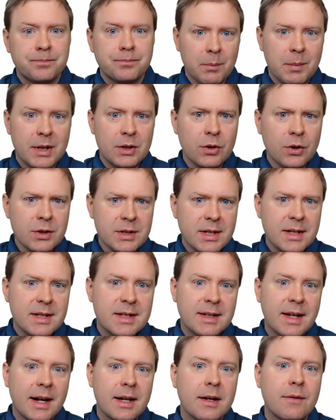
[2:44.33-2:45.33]
Because
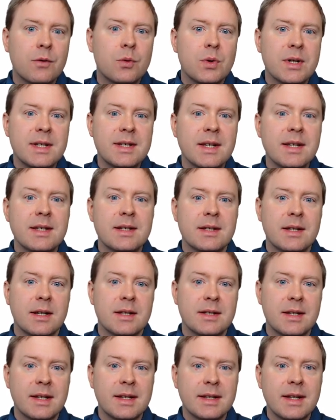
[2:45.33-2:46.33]
this kind of
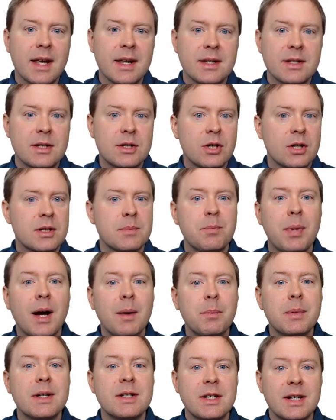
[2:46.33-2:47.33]
resistance against just
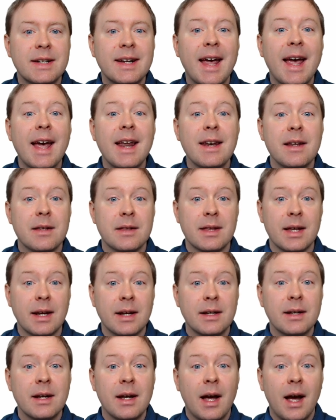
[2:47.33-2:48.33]
publishing
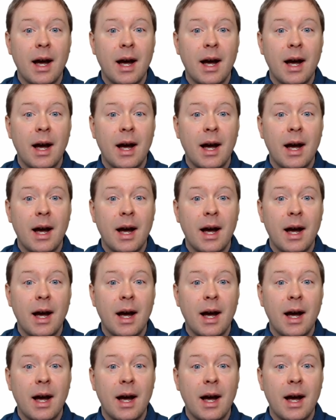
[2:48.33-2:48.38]
anything